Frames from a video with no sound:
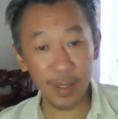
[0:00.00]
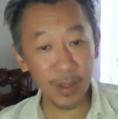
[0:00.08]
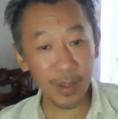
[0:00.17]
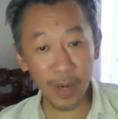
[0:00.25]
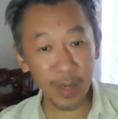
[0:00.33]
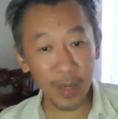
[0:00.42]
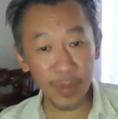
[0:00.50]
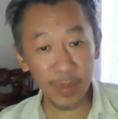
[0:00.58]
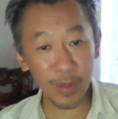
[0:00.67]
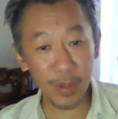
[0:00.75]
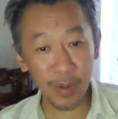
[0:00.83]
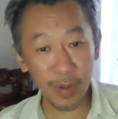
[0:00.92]

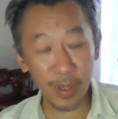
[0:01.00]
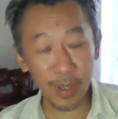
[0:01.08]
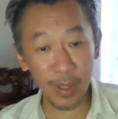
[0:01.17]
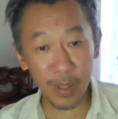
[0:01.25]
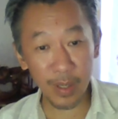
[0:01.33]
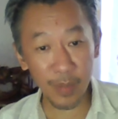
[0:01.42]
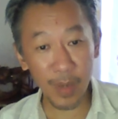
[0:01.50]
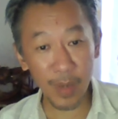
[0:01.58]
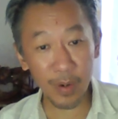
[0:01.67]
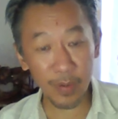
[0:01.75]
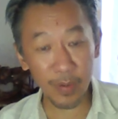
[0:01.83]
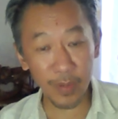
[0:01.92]
incredible, the
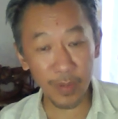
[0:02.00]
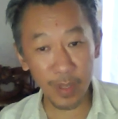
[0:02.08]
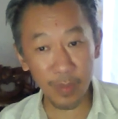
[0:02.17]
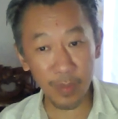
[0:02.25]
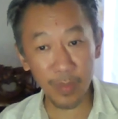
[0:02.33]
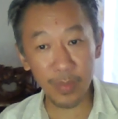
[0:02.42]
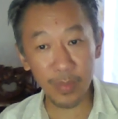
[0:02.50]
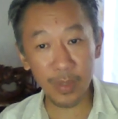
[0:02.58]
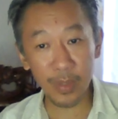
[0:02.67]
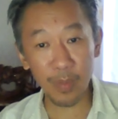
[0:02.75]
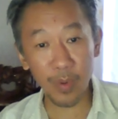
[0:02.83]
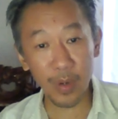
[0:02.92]
amount of
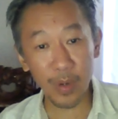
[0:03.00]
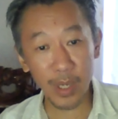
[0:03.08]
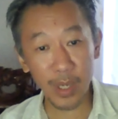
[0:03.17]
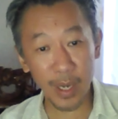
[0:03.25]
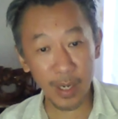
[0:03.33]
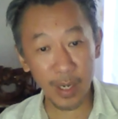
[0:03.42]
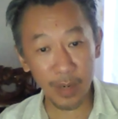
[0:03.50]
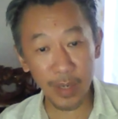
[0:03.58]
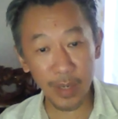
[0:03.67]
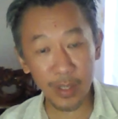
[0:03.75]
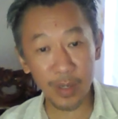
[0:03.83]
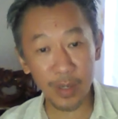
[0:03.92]
the more they
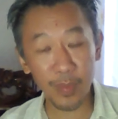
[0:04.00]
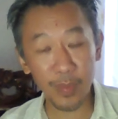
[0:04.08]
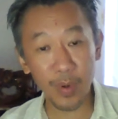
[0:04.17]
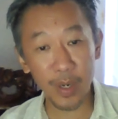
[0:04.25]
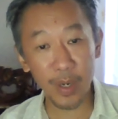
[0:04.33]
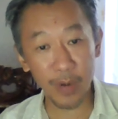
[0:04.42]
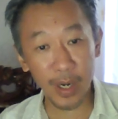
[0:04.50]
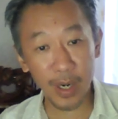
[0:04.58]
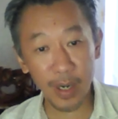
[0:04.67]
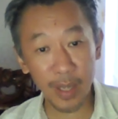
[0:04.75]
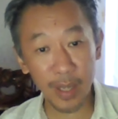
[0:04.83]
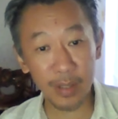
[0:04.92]
encourage, the more they
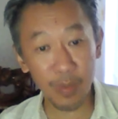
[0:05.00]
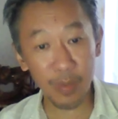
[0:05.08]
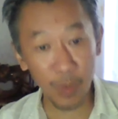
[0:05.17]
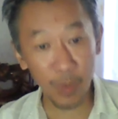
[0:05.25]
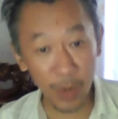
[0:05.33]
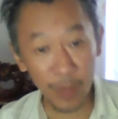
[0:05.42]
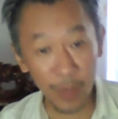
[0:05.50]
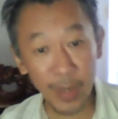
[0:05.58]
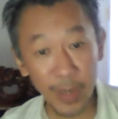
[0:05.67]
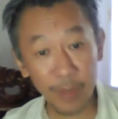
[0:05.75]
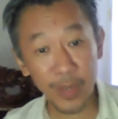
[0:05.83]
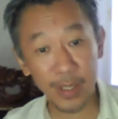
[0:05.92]
recognize, the more it
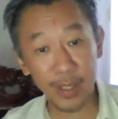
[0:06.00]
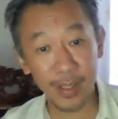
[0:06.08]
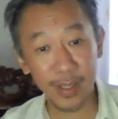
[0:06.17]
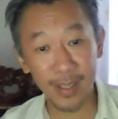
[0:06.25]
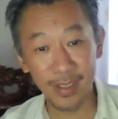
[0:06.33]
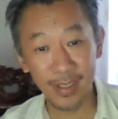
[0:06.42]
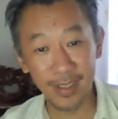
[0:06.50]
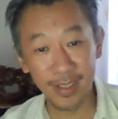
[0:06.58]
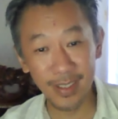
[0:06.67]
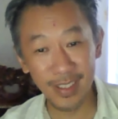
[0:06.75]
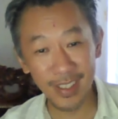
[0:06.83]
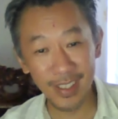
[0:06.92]
manifests.
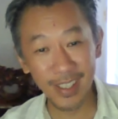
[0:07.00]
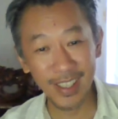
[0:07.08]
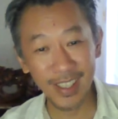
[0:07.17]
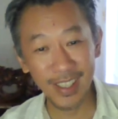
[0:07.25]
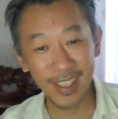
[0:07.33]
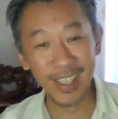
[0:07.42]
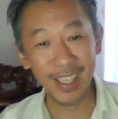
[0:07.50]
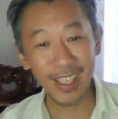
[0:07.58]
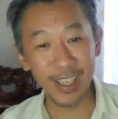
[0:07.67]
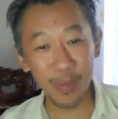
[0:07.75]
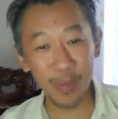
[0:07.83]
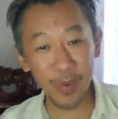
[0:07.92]

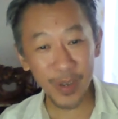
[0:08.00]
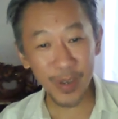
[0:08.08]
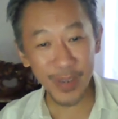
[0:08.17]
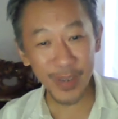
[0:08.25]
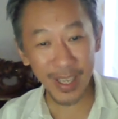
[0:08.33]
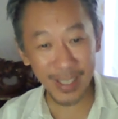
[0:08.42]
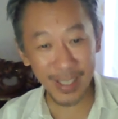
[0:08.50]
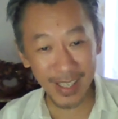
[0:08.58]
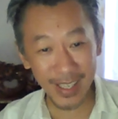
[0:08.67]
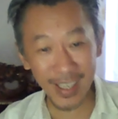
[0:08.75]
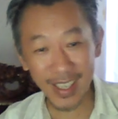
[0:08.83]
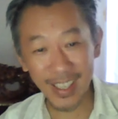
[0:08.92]
The more you can
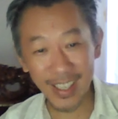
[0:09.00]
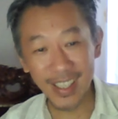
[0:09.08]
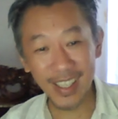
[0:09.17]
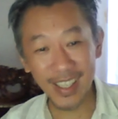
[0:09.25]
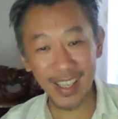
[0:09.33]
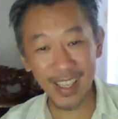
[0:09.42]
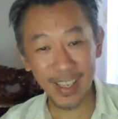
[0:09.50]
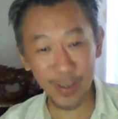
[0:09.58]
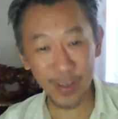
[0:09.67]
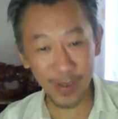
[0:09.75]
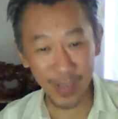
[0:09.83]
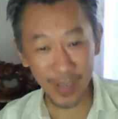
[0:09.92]
see
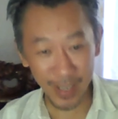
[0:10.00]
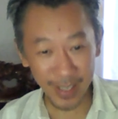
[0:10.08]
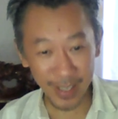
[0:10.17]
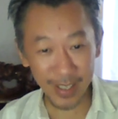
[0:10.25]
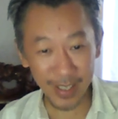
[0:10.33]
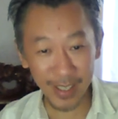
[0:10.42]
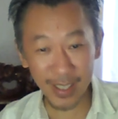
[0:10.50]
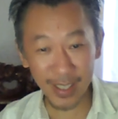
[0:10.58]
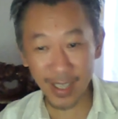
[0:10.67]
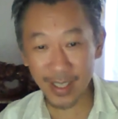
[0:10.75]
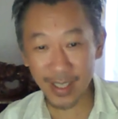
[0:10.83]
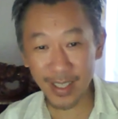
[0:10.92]
that she is
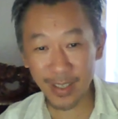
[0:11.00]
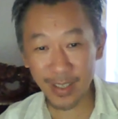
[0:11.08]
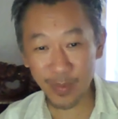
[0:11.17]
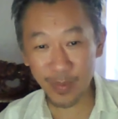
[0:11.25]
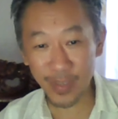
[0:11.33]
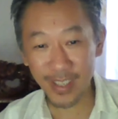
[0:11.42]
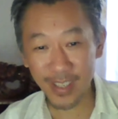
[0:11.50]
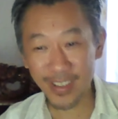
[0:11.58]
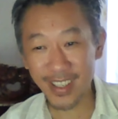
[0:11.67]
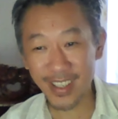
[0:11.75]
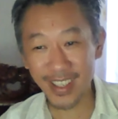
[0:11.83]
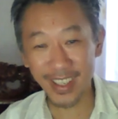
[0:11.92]
actually Tripura
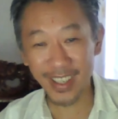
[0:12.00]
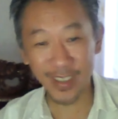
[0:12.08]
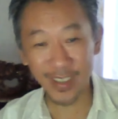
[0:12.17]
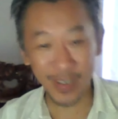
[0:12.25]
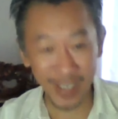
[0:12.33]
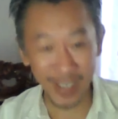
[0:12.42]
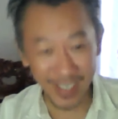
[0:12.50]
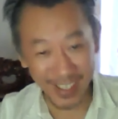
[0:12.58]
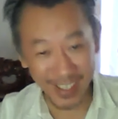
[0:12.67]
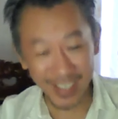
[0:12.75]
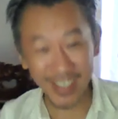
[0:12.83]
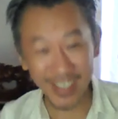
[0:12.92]
Sundari, because